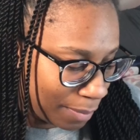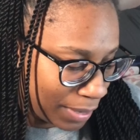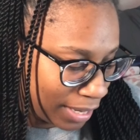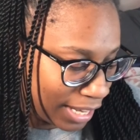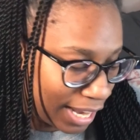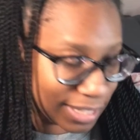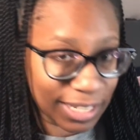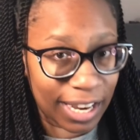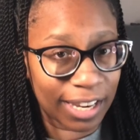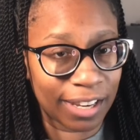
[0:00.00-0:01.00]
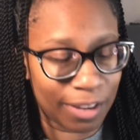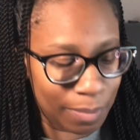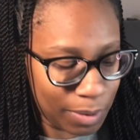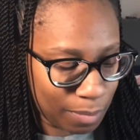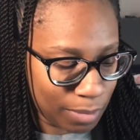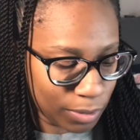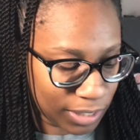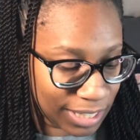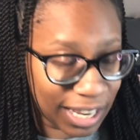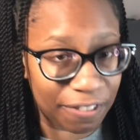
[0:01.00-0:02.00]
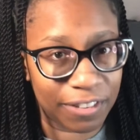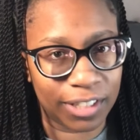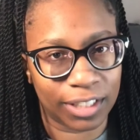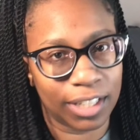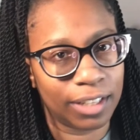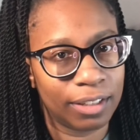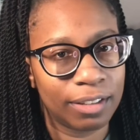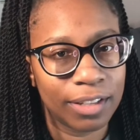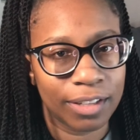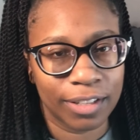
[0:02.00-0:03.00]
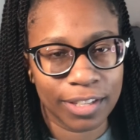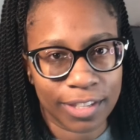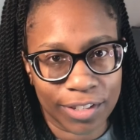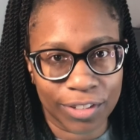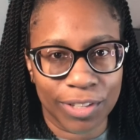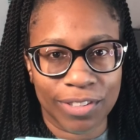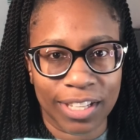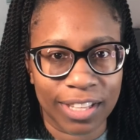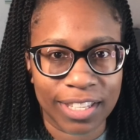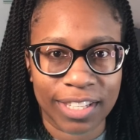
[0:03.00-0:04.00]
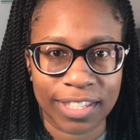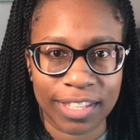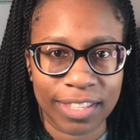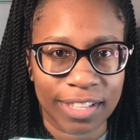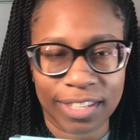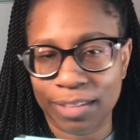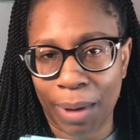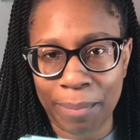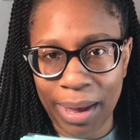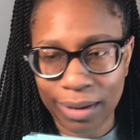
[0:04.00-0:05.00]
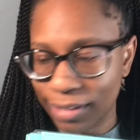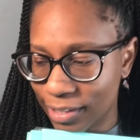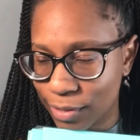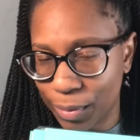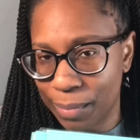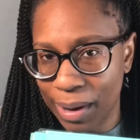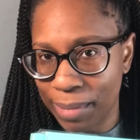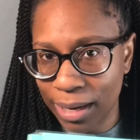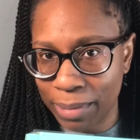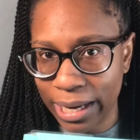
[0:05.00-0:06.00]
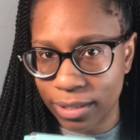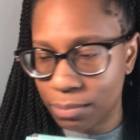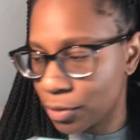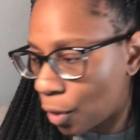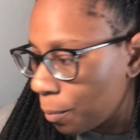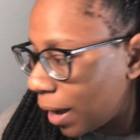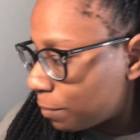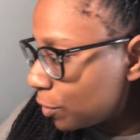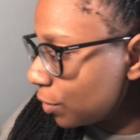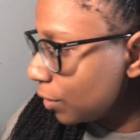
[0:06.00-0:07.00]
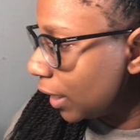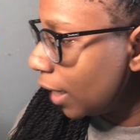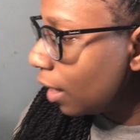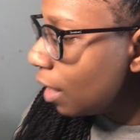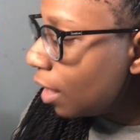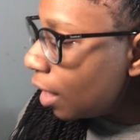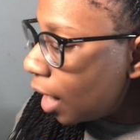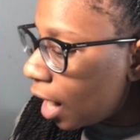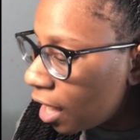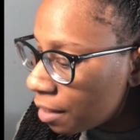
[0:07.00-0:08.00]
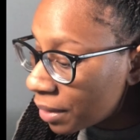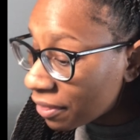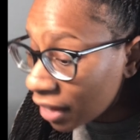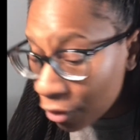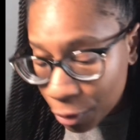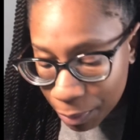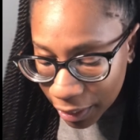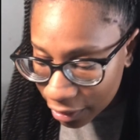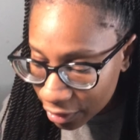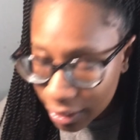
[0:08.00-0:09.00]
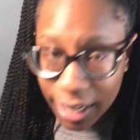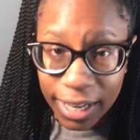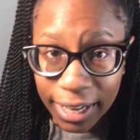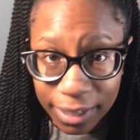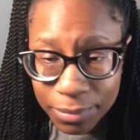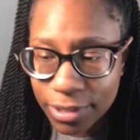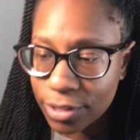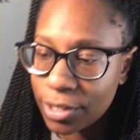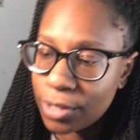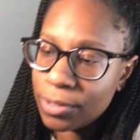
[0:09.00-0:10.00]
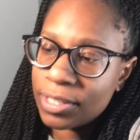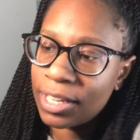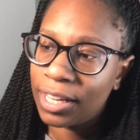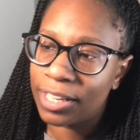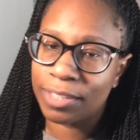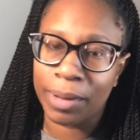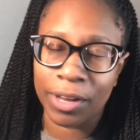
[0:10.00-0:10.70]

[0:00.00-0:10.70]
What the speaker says: and yes, I am most definitely still using this. This is one of my main bays, so absolutely. The other planner that I am still using is my